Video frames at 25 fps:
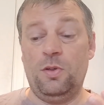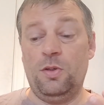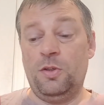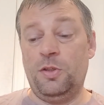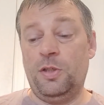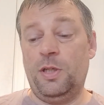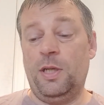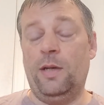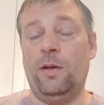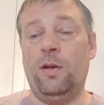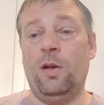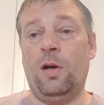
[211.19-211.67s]

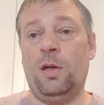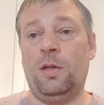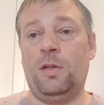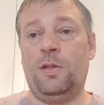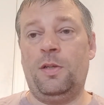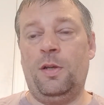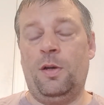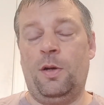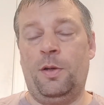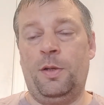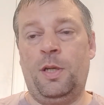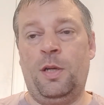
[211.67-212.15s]
she
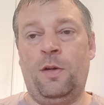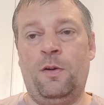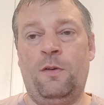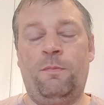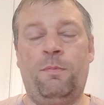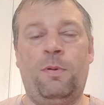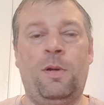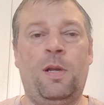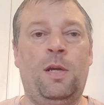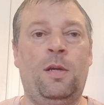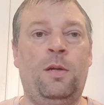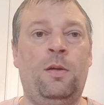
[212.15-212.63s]
liked the idea
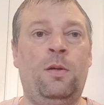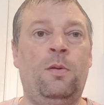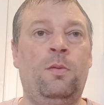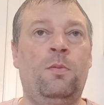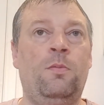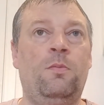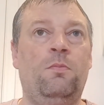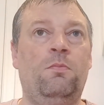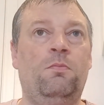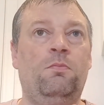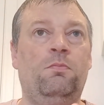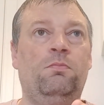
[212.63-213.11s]
of
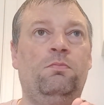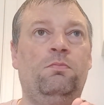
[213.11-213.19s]
playing